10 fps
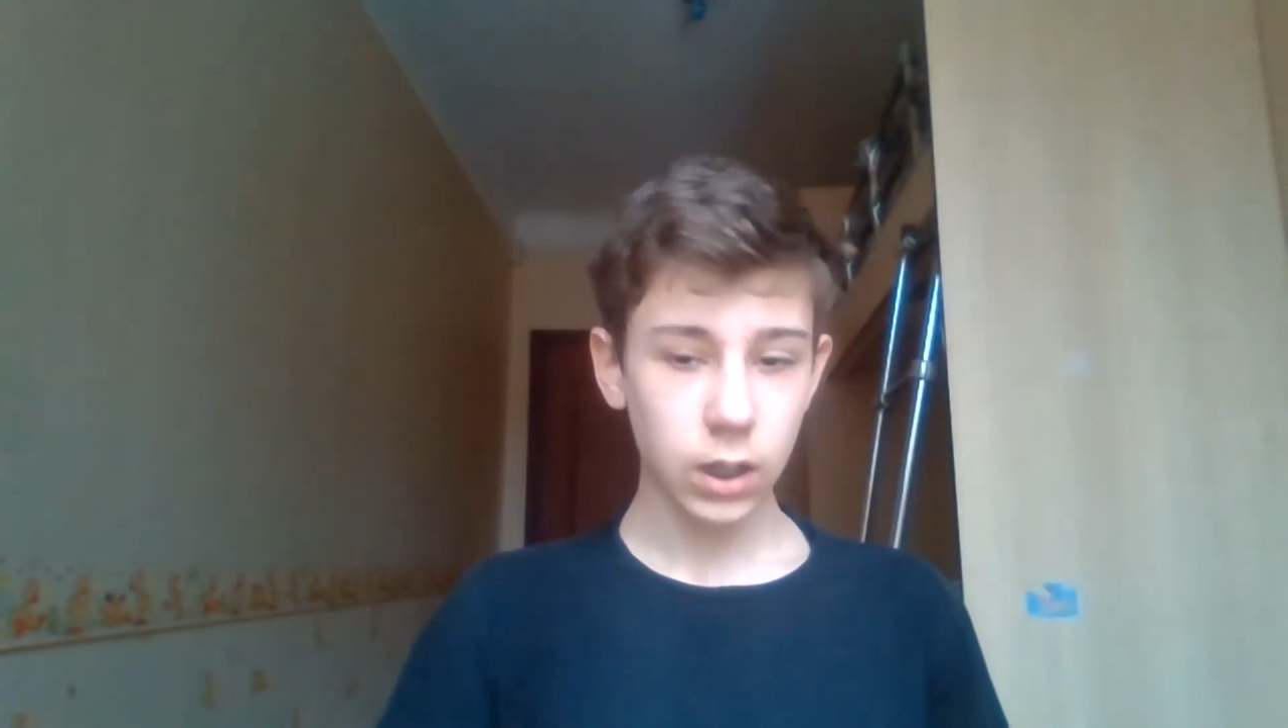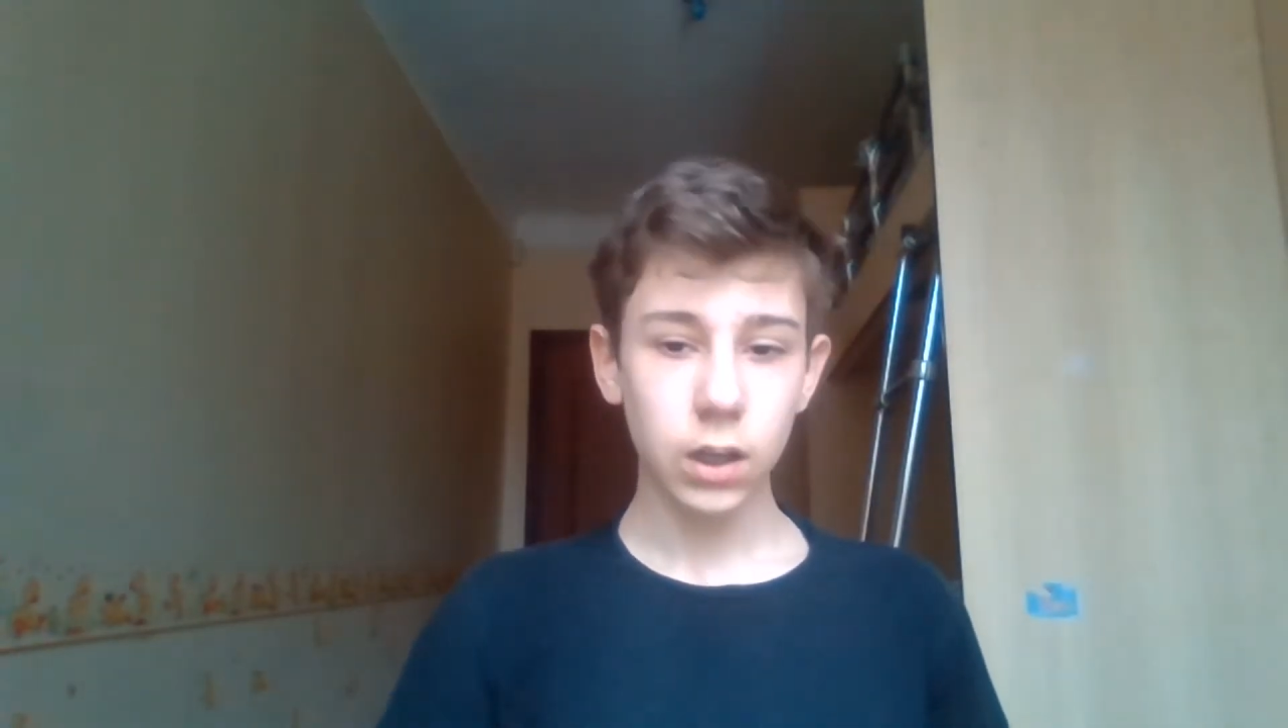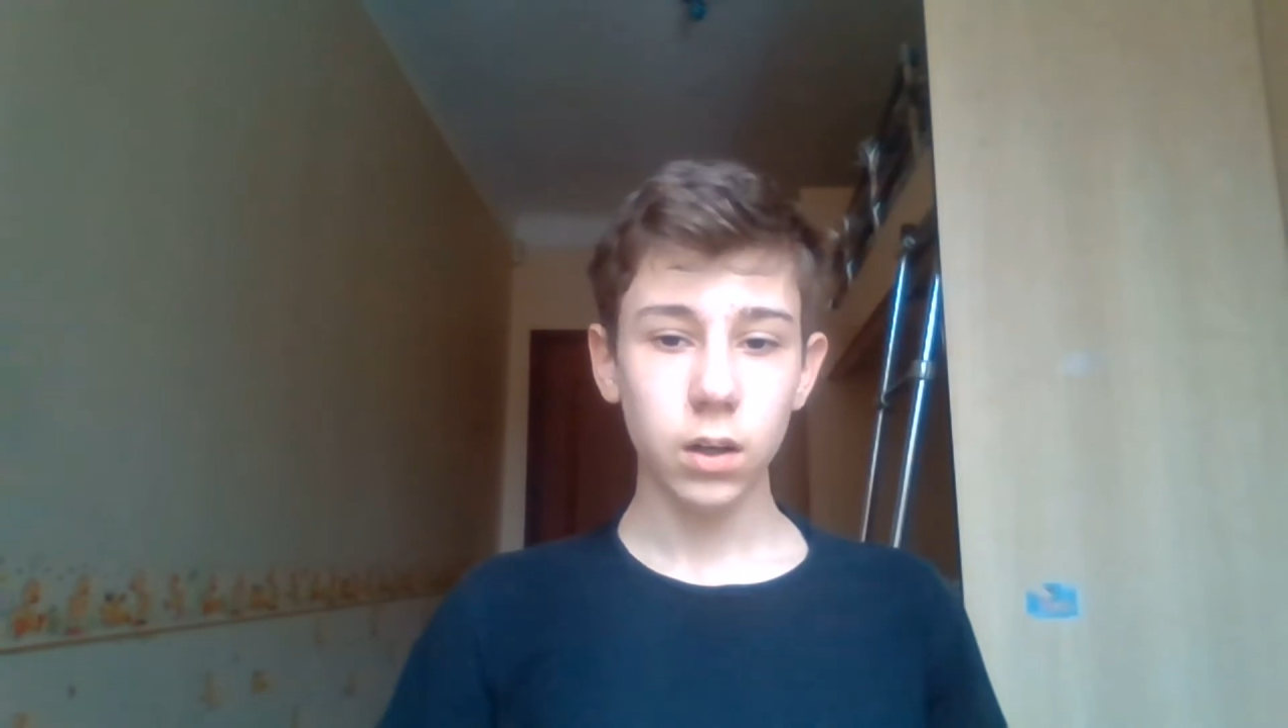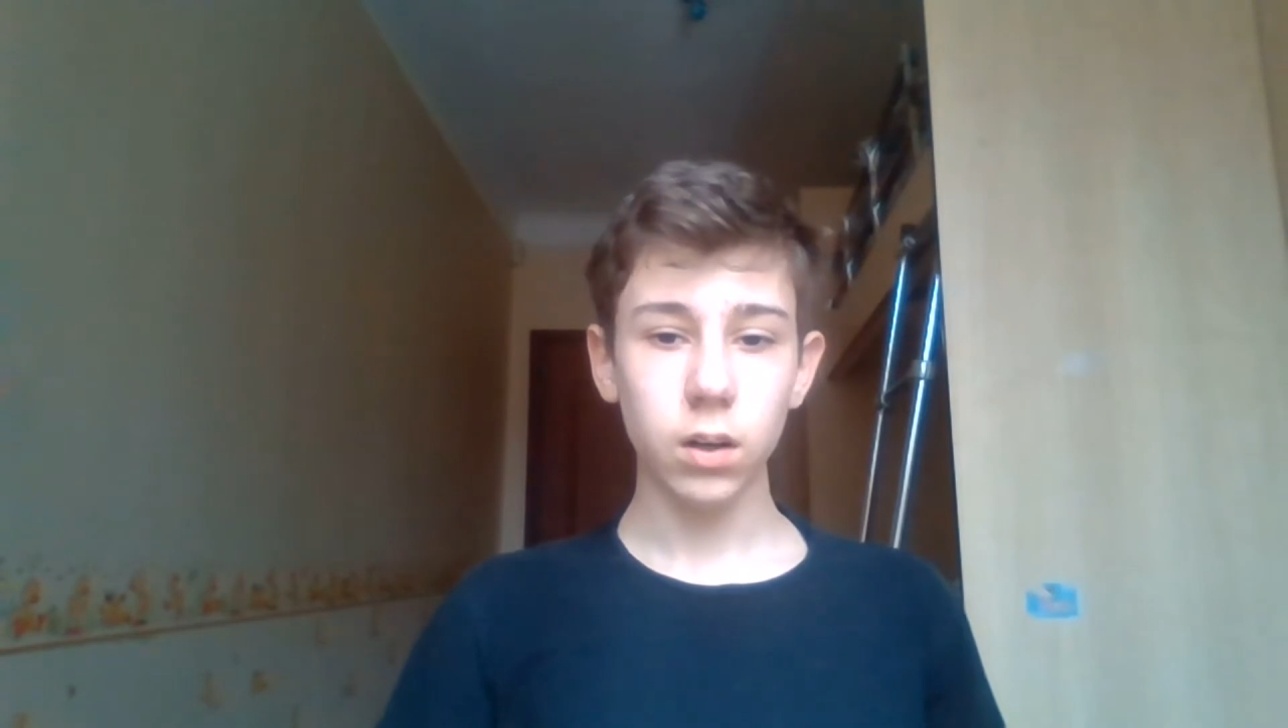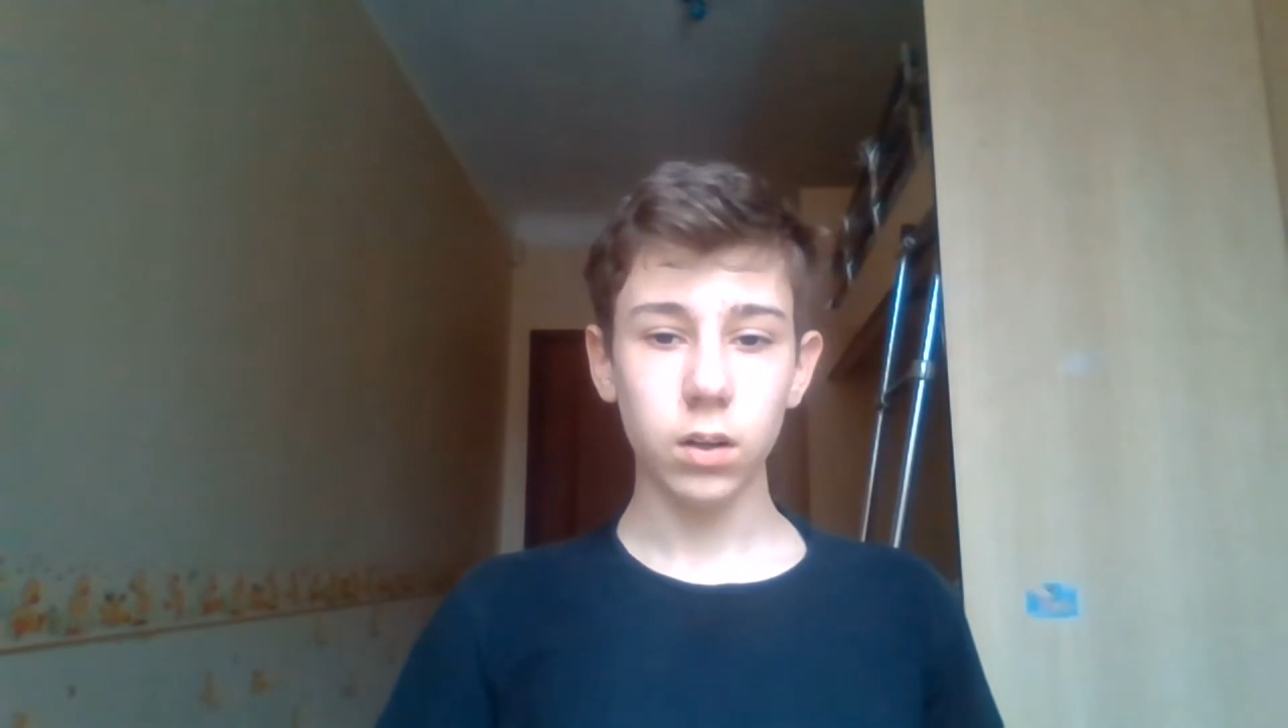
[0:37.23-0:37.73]

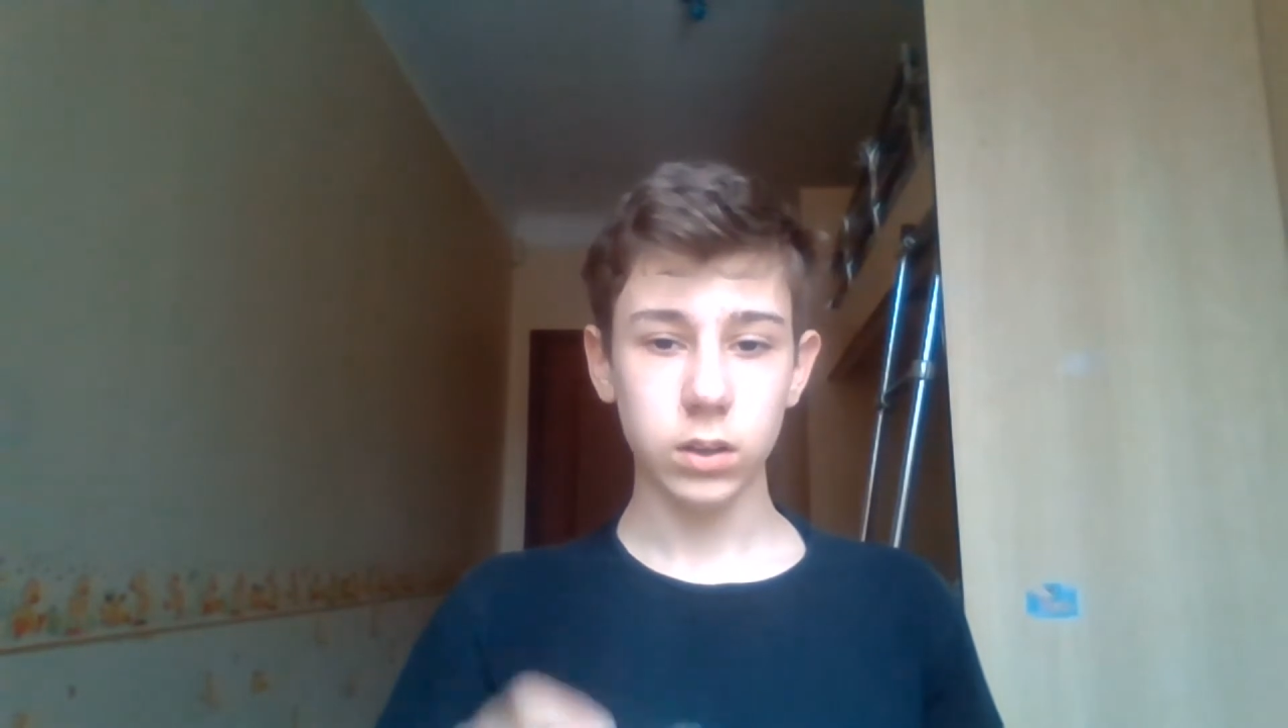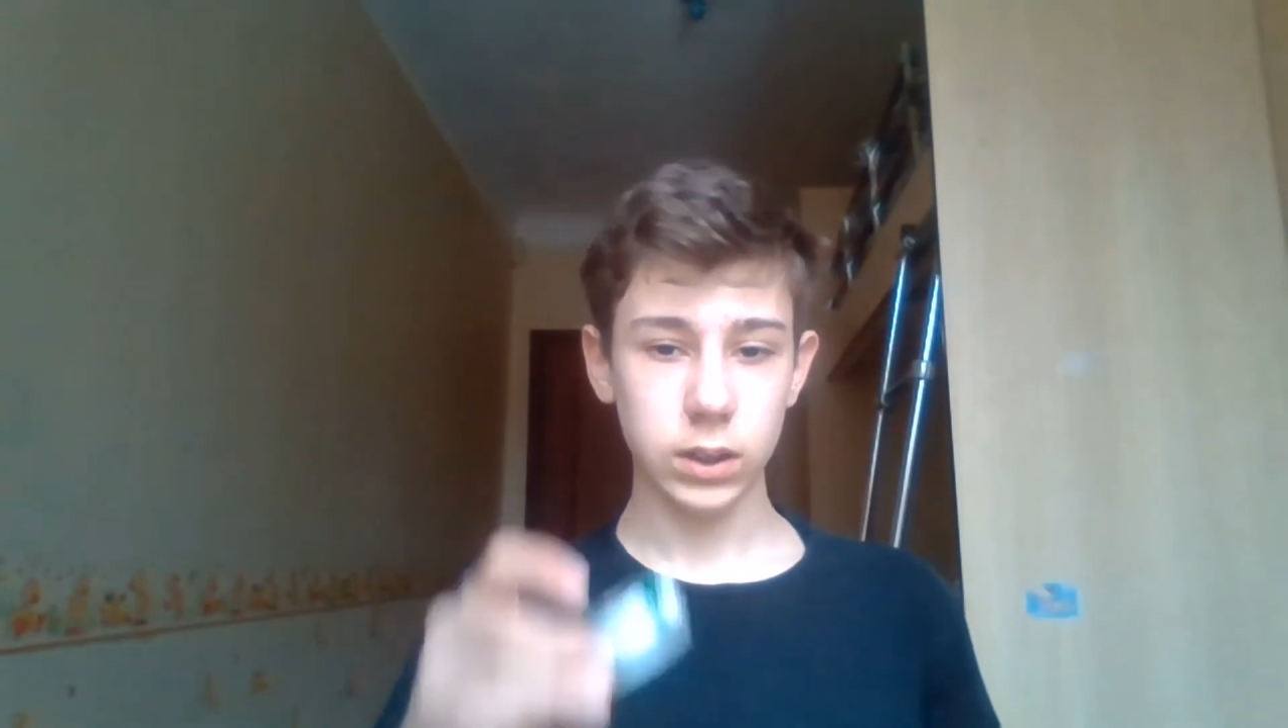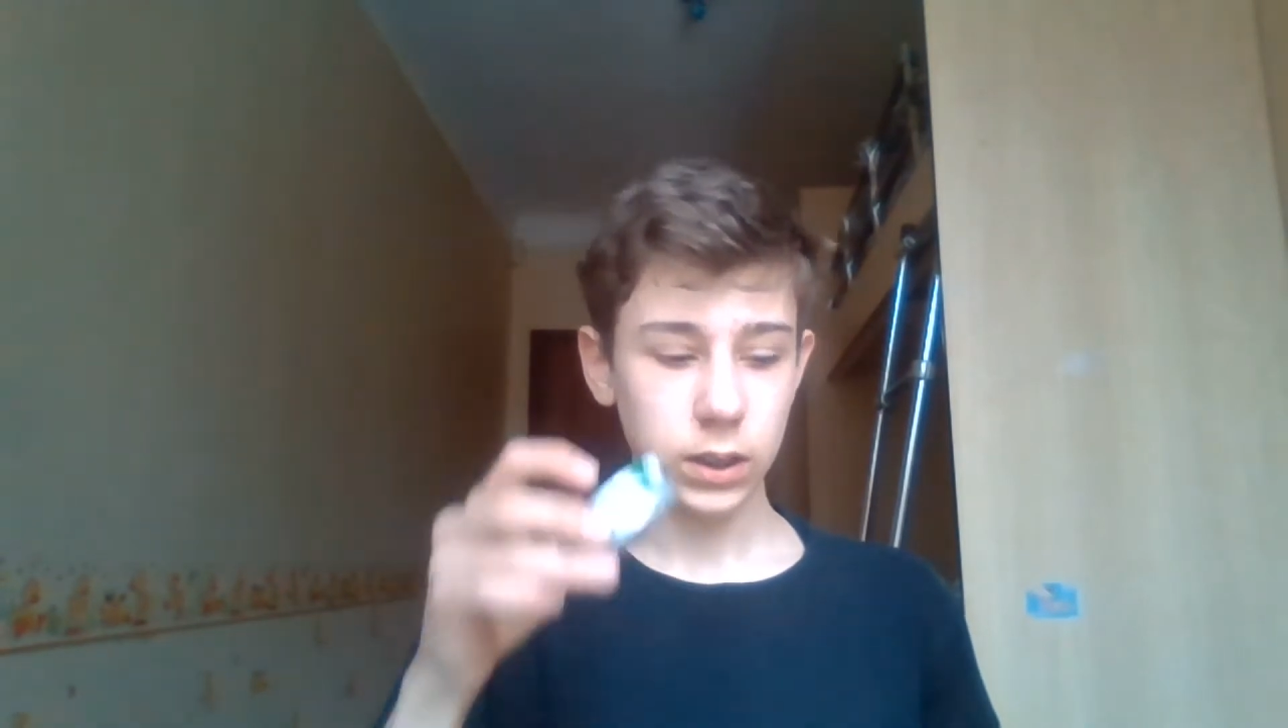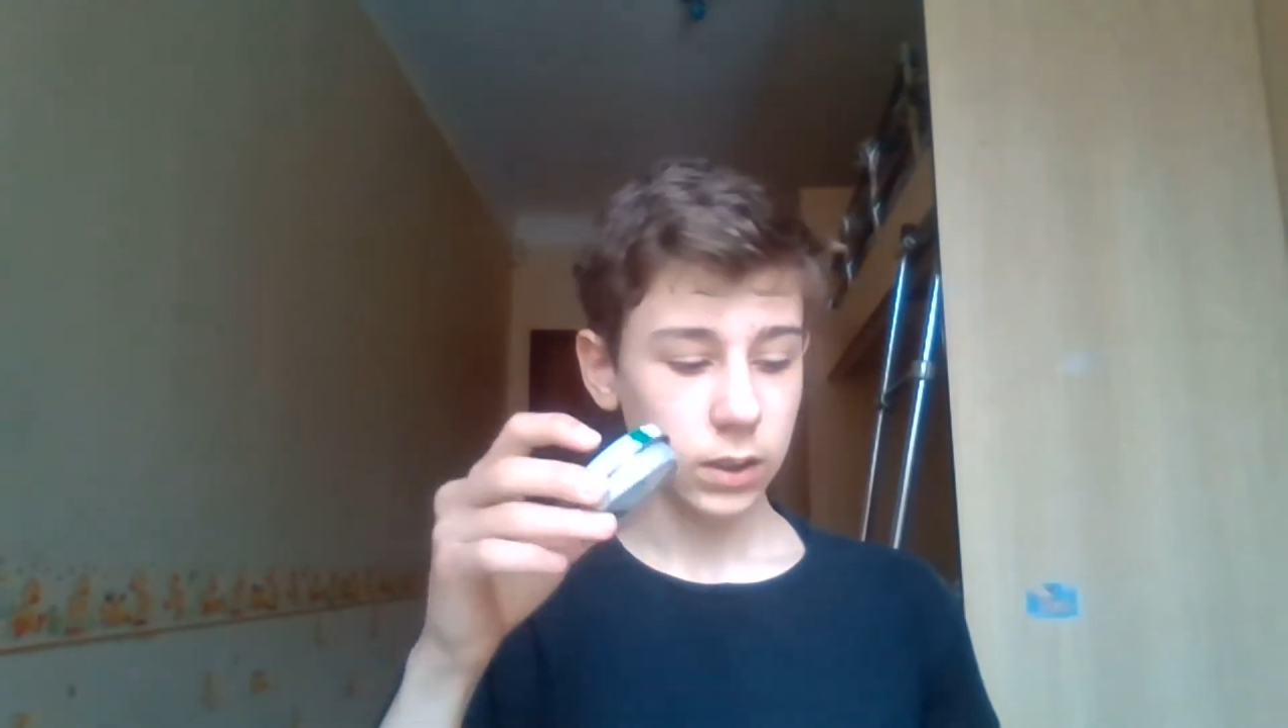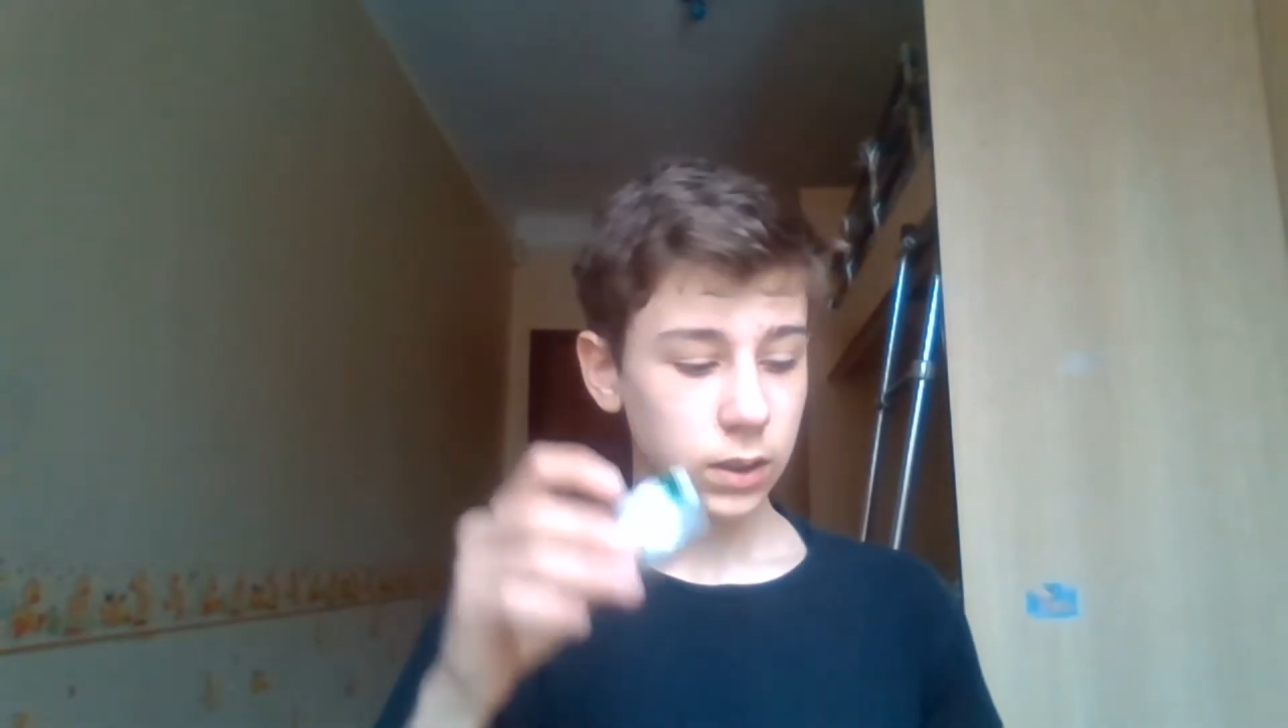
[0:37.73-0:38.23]
resin,